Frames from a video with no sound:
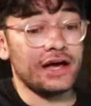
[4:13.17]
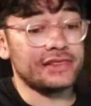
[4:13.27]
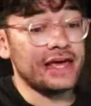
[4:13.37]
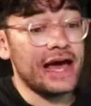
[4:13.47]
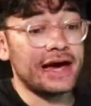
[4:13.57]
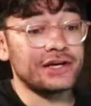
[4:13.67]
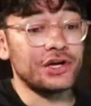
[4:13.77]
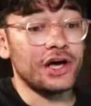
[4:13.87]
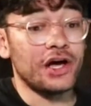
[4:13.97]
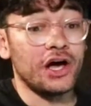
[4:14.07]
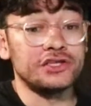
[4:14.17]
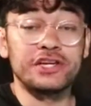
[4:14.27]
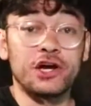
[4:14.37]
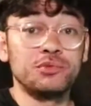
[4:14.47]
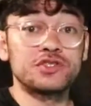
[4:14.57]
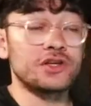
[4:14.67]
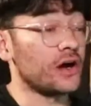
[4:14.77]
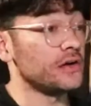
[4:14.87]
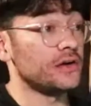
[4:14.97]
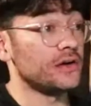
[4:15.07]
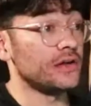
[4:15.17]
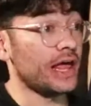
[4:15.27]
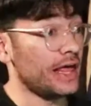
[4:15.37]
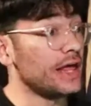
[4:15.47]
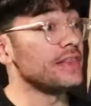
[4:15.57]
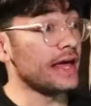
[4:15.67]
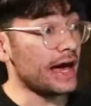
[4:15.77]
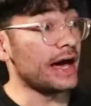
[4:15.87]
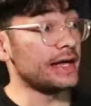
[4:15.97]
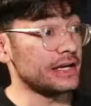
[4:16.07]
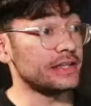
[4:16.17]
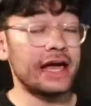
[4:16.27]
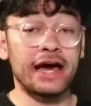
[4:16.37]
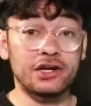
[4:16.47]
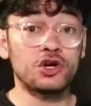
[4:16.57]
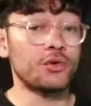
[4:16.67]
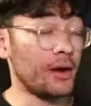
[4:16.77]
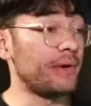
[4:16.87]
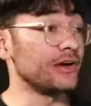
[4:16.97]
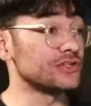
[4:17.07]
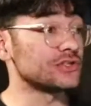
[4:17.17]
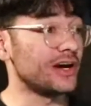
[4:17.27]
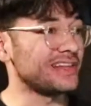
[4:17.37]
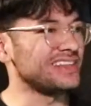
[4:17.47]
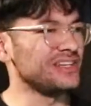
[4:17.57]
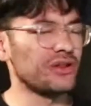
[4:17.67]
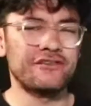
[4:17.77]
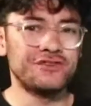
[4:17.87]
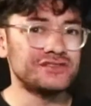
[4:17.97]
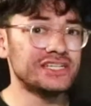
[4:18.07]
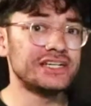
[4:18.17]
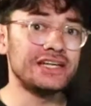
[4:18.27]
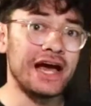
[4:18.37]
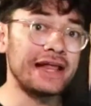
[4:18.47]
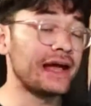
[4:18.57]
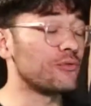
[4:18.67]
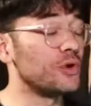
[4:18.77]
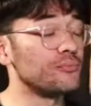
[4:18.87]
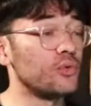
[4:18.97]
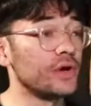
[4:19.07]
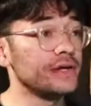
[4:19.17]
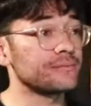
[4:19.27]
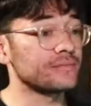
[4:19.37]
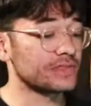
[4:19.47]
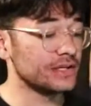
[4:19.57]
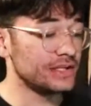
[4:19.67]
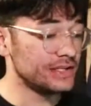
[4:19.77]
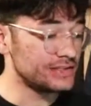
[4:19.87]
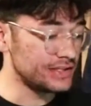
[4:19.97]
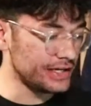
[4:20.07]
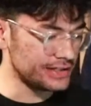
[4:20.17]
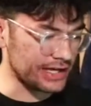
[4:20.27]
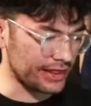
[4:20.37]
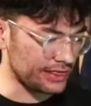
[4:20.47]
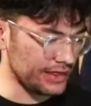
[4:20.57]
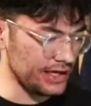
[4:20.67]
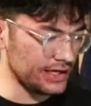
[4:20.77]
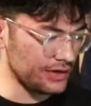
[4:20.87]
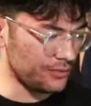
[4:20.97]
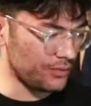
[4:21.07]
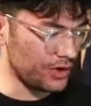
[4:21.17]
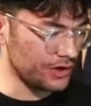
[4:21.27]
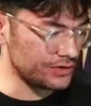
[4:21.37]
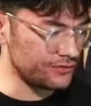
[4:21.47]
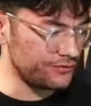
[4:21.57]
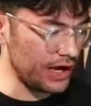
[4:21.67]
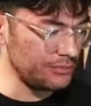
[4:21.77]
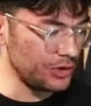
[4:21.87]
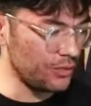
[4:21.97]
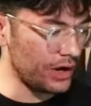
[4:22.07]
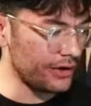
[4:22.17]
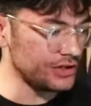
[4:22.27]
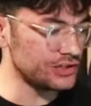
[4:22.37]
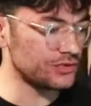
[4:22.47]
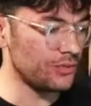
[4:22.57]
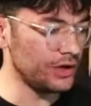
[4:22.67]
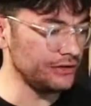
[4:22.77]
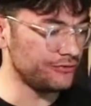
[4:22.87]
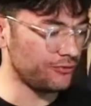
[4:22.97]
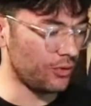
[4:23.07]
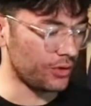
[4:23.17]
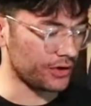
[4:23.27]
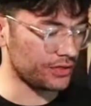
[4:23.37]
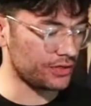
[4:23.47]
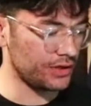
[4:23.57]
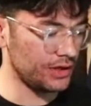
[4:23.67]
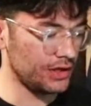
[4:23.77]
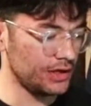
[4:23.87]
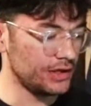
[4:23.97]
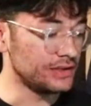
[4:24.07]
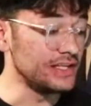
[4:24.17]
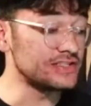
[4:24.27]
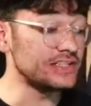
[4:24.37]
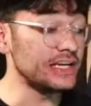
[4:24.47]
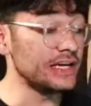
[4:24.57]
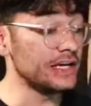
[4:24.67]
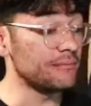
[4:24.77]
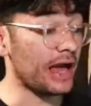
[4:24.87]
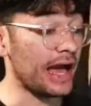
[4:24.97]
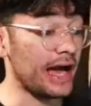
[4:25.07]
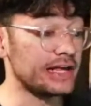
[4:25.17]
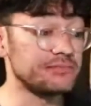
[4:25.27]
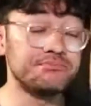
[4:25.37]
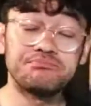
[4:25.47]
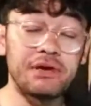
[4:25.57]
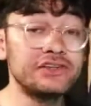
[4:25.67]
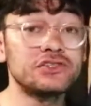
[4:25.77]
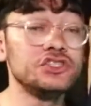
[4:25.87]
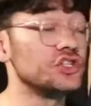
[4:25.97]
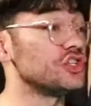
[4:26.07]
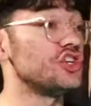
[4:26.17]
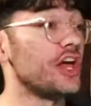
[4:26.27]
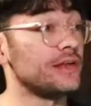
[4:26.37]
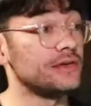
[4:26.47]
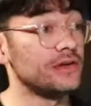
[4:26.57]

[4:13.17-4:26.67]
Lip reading: They had a terrible start, and they had a better start. I think they were like 15-9 at one point. Since I think it was February 24th, this team has basically took a shit.